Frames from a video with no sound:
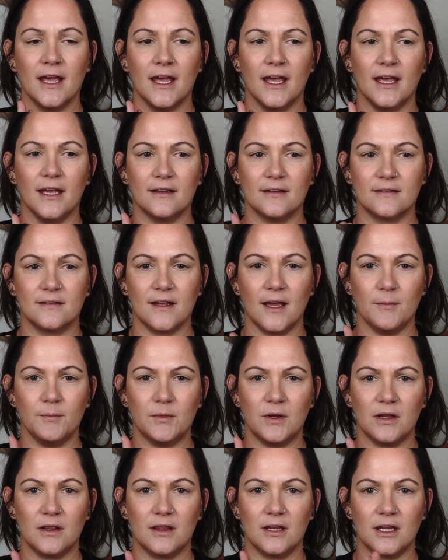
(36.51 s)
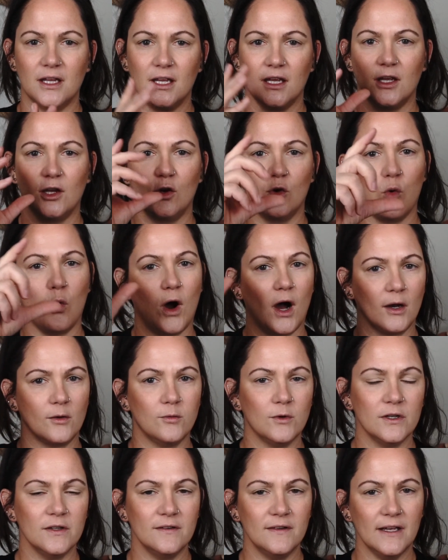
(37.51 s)
except the quad
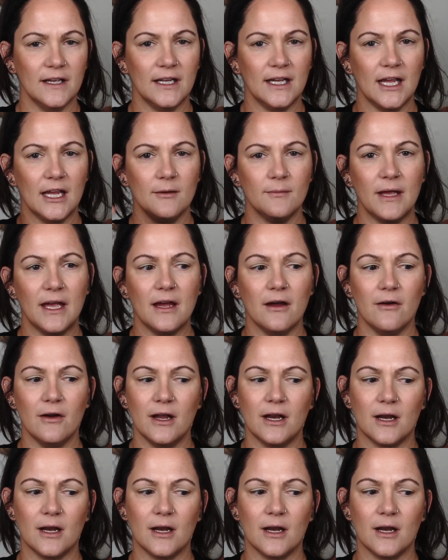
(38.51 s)
ones that came out,